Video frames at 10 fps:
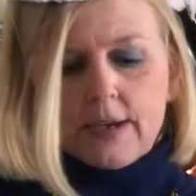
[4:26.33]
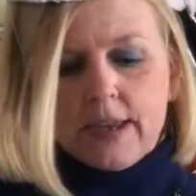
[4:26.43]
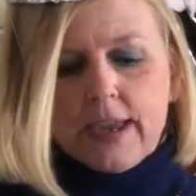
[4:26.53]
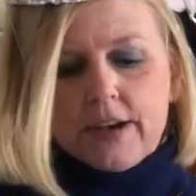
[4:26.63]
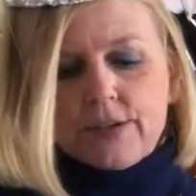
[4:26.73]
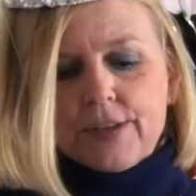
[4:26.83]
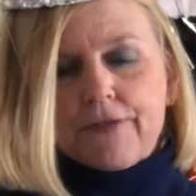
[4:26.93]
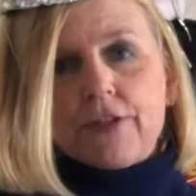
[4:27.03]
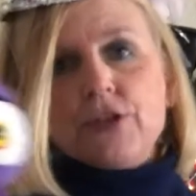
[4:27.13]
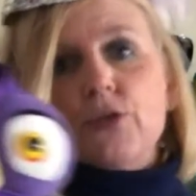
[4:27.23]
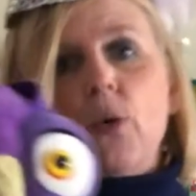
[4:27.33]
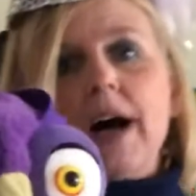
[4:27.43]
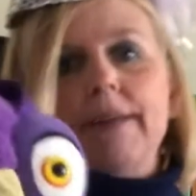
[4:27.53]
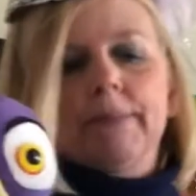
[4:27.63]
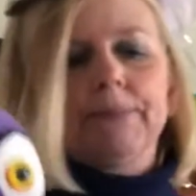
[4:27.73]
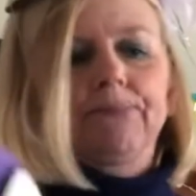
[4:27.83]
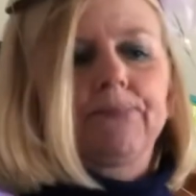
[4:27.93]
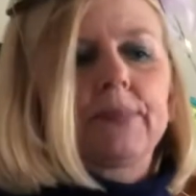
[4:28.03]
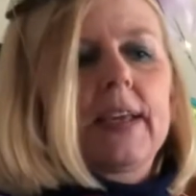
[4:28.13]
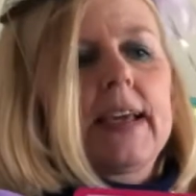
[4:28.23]
Okay, here's the first one.
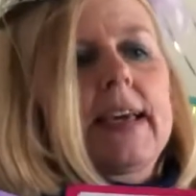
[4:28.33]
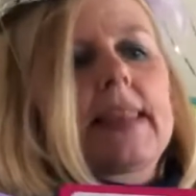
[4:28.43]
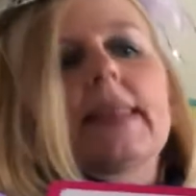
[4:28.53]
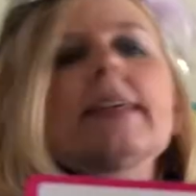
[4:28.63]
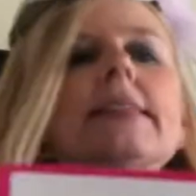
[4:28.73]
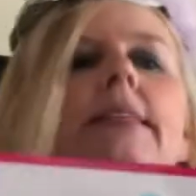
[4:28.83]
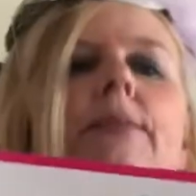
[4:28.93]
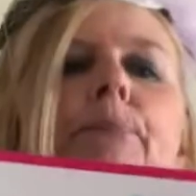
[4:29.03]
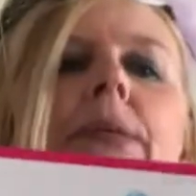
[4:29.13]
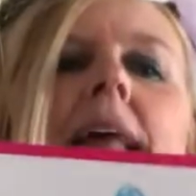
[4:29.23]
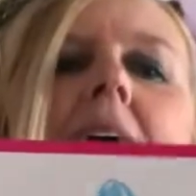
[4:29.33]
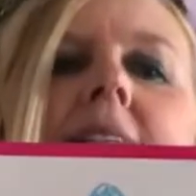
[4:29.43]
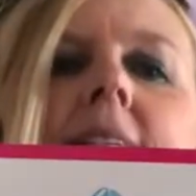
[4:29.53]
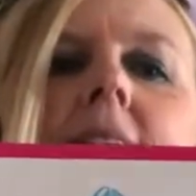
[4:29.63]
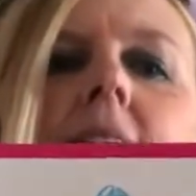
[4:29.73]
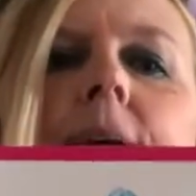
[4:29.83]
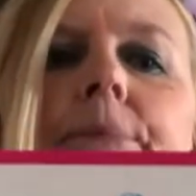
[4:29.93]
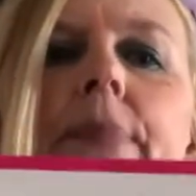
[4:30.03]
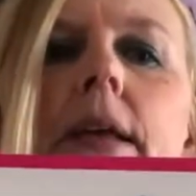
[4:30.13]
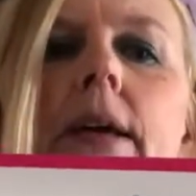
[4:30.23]
This is plastic.
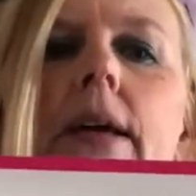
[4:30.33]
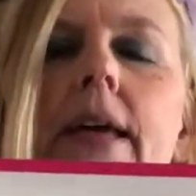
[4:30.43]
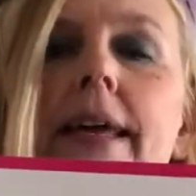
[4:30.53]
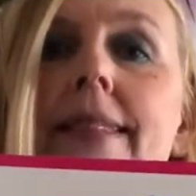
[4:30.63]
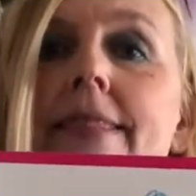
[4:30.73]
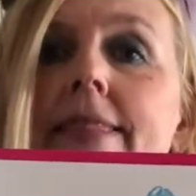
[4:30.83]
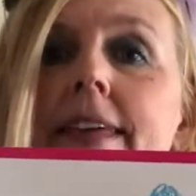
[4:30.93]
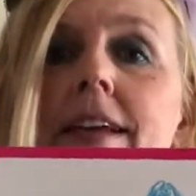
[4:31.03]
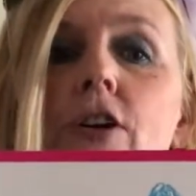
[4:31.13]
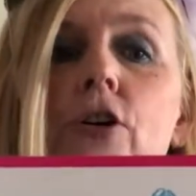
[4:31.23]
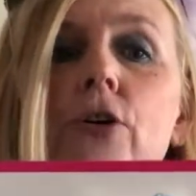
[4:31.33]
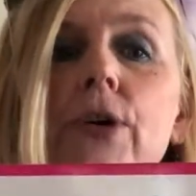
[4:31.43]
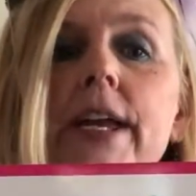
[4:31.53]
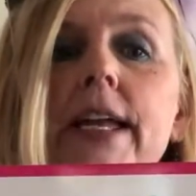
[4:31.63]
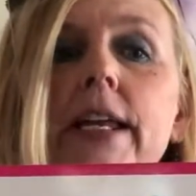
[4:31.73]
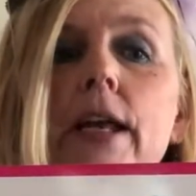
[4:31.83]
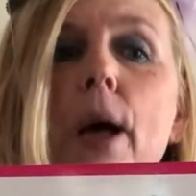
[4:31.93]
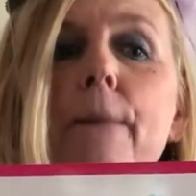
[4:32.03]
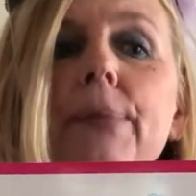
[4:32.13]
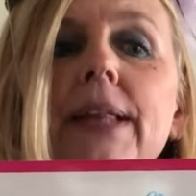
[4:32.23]
In Think Green,
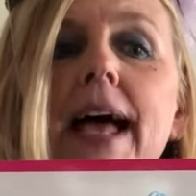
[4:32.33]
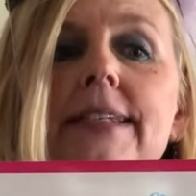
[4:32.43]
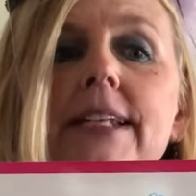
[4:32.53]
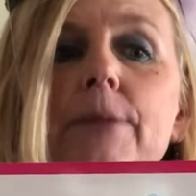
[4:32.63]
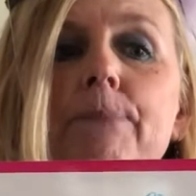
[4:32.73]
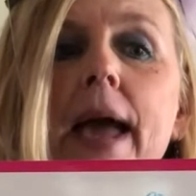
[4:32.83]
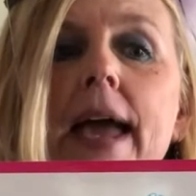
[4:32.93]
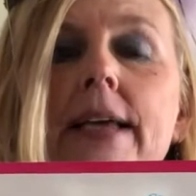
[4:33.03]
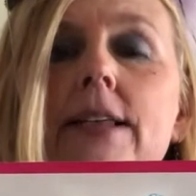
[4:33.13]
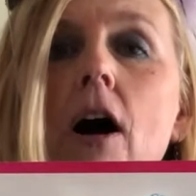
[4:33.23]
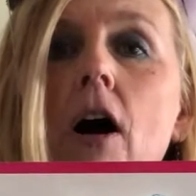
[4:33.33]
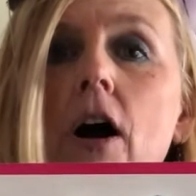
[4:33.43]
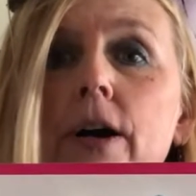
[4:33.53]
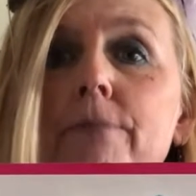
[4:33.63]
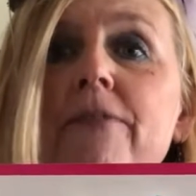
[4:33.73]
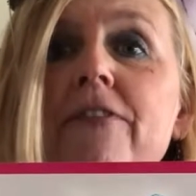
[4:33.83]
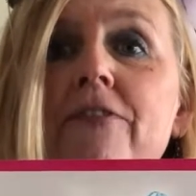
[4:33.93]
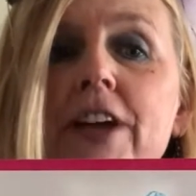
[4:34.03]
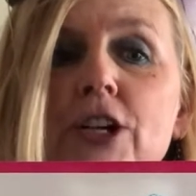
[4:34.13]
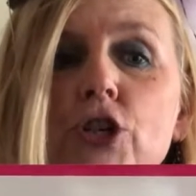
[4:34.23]
plastic bags harm
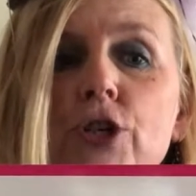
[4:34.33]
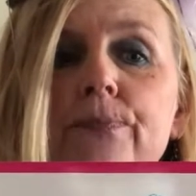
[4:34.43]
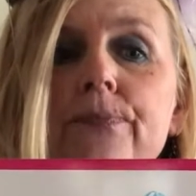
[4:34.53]
fish.